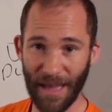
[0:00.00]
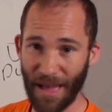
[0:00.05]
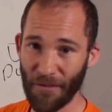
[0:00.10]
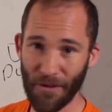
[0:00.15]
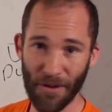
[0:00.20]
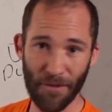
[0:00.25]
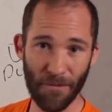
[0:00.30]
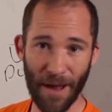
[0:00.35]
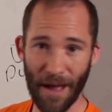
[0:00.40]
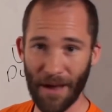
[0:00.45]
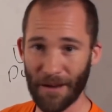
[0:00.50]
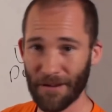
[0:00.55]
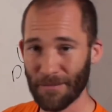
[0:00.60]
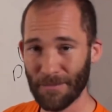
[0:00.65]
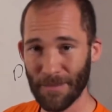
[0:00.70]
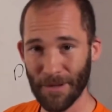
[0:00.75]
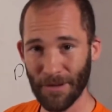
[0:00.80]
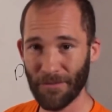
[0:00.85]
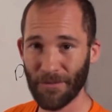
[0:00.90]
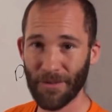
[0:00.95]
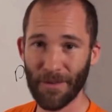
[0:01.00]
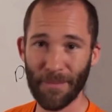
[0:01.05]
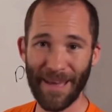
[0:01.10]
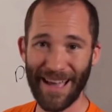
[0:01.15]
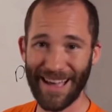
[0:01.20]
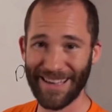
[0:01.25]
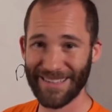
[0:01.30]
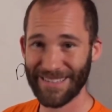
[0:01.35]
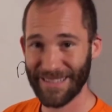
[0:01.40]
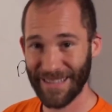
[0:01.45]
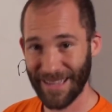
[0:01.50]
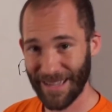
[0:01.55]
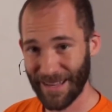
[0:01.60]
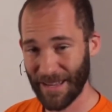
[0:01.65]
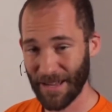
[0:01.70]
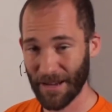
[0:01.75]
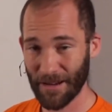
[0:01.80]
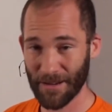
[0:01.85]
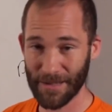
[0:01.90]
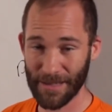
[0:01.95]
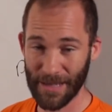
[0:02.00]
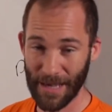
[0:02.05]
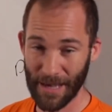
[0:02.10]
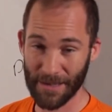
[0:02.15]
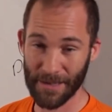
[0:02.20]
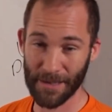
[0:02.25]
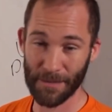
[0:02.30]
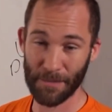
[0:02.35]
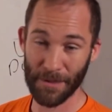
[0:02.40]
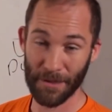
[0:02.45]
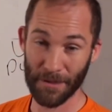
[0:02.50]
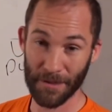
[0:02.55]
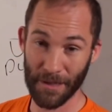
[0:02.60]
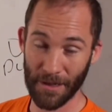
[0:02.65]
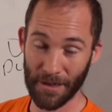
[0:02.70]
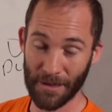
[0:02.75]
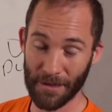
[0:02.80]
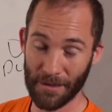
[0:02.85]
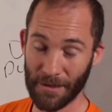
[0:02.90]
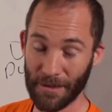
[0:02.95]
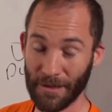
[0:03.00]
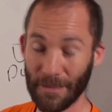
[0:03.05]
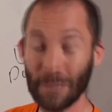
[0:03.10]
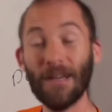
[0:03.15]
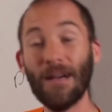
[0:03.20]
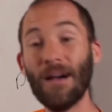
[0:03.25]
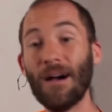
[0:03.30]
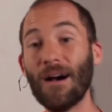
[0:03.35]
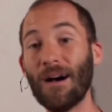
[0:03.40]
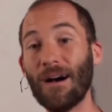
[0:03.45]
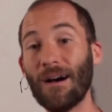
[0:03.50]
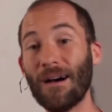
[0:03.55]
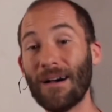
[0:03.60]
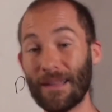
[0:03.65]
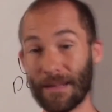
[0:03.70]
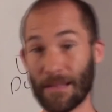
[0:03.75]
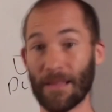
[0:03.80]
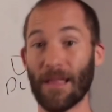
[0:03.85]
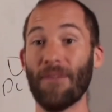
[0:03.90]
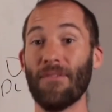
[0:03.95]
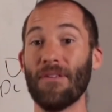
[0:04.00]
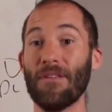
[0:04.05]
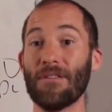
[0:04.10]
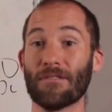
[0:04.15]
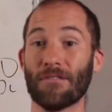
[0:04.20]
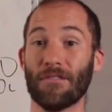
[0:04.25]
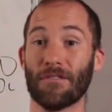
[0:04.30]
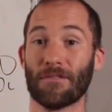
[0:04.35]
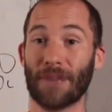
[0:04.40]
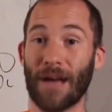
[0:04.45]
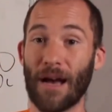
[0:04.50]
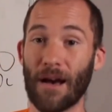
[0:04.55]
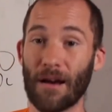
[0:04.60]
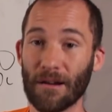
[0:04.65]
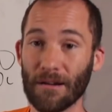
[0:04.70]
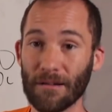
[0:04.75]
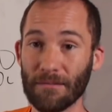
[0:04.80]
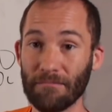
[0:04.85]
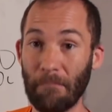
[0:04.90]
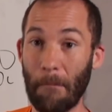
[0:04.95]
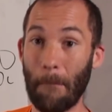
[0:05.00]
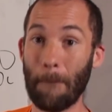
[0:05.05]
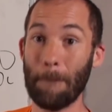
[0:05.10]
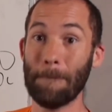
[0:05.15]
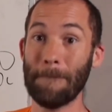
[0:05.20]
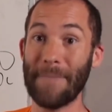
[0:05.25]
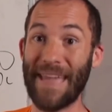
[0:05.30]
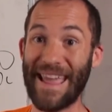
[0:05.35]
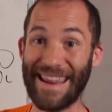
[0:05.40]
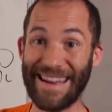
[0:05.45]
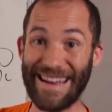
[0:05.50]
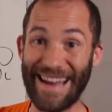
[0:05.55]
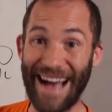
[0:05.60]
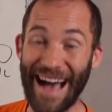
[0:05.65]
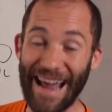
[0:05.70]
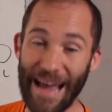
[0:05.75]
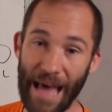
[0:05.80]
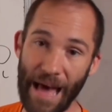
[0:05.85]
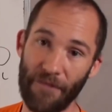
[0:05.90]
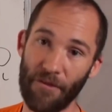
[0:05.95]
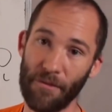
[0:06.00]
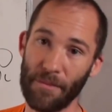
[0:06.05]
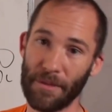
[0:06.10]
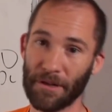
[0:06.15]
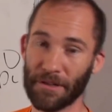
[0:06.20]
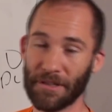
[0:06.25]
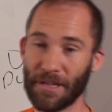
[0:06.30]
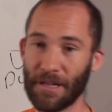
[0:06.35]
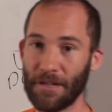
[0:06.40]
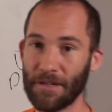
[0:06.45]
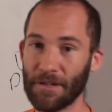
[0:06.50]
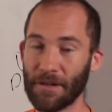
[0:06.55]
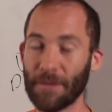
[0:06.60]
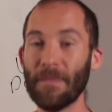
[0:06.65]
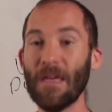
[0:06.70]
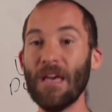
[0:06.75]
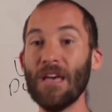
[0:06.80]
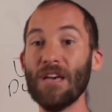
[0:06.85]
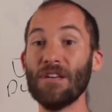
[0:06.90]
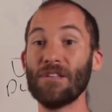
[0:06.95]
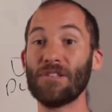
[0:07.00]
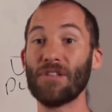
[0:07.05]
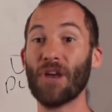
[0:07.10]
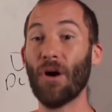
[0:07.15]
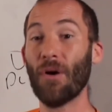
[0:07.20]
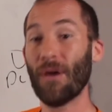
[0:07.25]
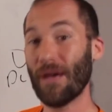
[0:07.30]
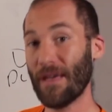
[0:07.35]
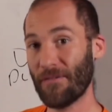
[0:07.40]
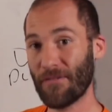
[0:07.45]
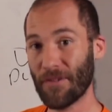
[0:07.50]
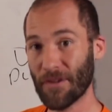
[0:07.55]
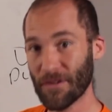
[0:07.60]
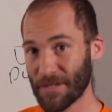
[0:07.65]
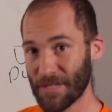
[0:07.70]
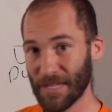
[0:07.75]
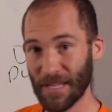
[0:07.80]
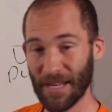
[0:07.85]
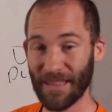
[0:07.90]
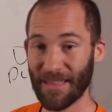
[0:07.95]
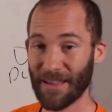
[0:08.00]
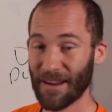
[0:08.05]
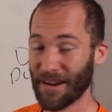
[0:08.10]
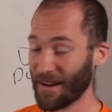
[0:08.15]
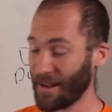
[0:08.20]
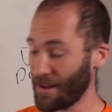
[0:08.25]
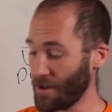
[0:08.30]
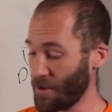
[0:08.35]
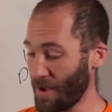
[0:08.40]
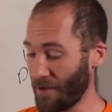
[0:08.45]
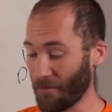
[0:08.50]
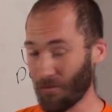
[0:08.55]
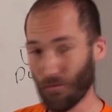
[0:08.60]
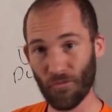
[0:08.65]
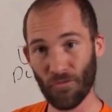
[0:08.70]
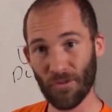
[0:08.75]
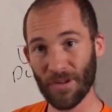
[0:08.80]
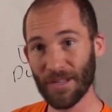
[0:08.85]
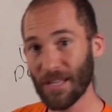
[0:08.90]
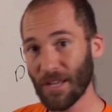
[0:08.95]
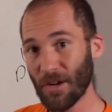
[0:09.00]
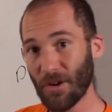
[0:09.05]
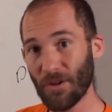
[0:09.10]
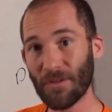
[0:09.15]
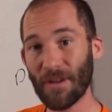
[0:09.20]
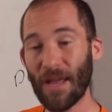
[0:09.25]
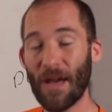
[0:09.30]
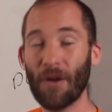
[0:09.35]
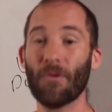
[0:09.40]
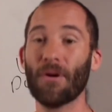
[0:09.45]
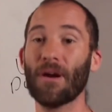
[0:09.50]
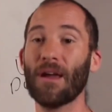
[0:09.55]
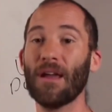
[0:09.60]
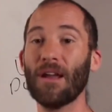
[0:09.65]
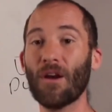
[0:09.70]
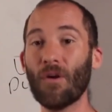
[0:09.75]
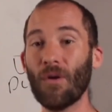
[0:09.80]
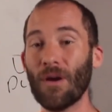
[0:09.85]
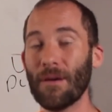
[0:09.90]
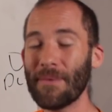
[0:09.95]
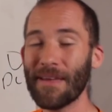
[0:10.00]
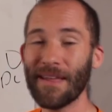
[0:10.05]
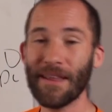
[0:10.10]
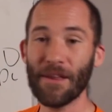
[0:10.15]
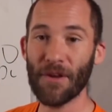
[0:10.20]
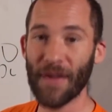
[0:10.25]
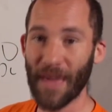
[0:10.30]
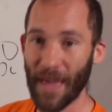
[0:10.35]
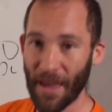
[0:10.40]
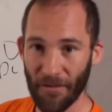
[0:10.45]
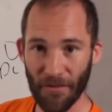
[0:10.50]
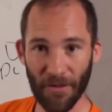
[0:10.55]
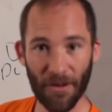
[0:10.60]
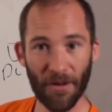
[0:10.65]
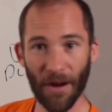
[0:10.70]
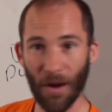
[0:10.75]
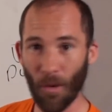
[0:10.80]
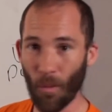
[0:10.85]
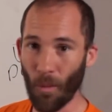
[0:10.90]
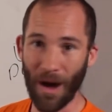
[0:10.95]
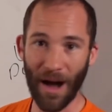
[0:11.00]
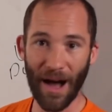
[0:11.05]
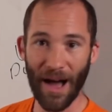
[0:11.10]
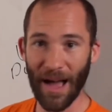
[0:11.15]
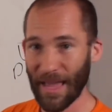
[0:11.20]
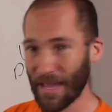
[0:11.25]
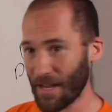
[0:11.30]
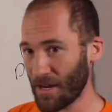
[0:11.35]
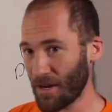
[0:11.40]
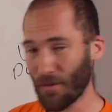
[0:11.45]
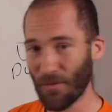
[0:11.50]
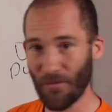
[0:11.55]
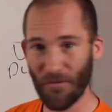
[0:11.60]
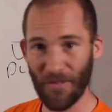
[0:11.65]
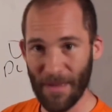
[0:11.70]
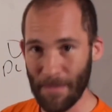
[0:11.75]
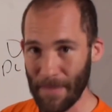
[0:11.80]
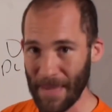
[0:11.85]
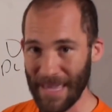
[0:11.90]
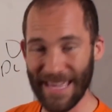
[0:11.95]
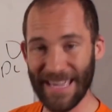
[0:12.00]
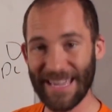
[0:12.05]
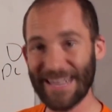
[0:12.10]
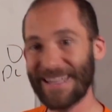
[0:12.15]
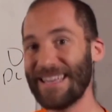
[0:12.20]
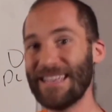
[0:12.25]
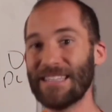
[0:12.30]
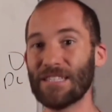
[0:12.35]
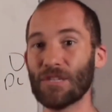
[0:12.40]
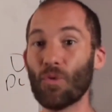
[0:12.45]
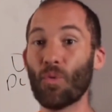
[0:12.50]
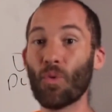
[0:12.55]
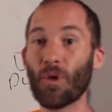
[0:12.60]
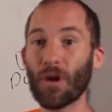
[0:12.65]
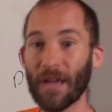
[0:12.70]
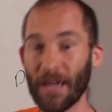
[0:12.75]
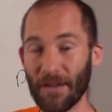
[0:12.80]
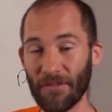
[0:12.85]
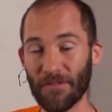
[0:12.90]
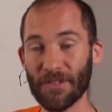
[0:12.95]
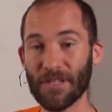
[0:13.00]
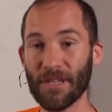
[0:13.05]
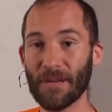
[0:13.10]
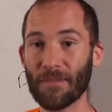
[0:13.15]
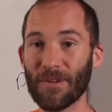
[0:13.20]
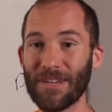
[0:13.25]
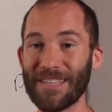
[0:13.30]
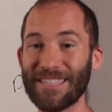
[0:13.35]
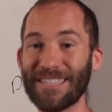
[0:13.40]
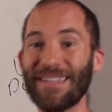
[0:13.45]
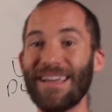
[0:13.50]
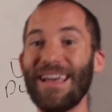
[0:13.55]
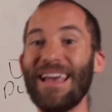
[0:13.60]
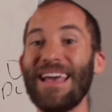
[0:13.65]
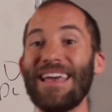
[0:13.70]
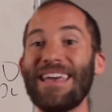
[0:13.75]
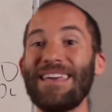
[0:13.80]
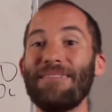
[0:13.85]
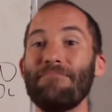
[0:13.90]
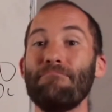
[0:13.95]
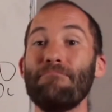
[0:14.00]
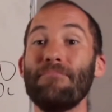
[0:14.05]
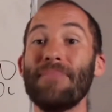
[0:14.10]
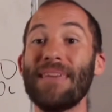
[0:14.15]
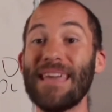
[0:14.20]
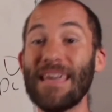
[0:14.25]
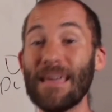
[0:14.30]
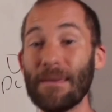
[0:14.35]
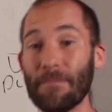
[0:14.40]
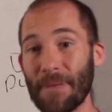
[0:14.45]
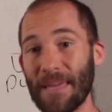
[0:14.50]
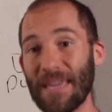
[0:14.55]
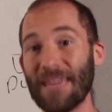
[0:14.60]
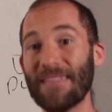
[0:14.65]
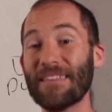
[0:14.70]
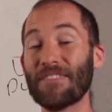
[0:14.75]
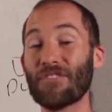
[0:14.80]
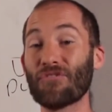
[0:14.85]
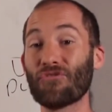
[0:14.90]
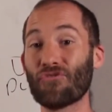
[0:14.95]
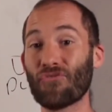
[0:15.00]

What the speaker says: every router built for the past 10 years has this built into it. An 11-year-old router may not have it built into it. So if you're sitting there and you have really old networking equipment and you can't figure out why, the VPN isn't working for some reason, it may be that the